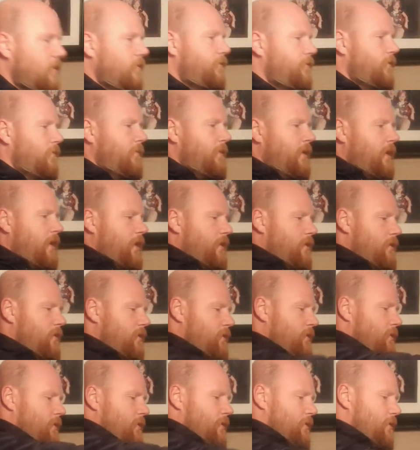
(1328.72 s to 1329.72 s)
from then,
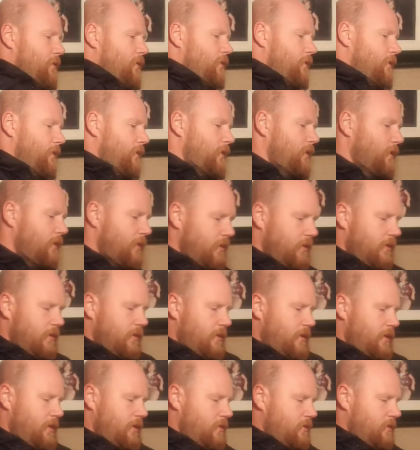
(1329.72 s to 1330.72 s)

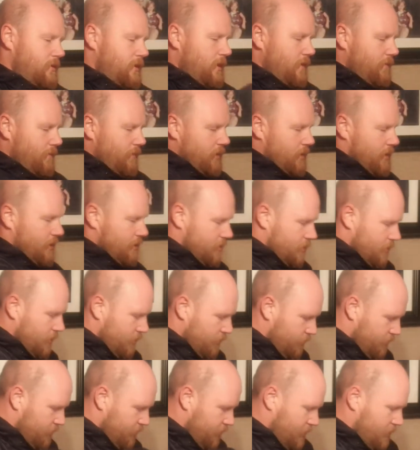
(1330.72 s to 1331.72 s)
that's everything that's
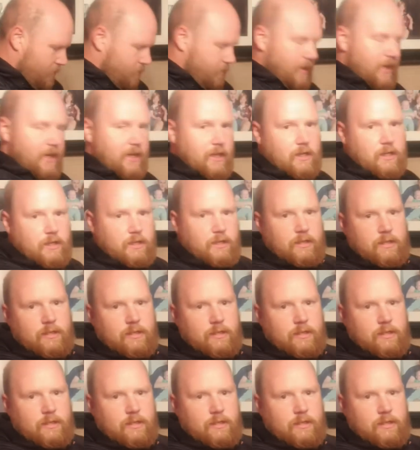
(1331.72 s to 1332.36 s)
loose in the bag.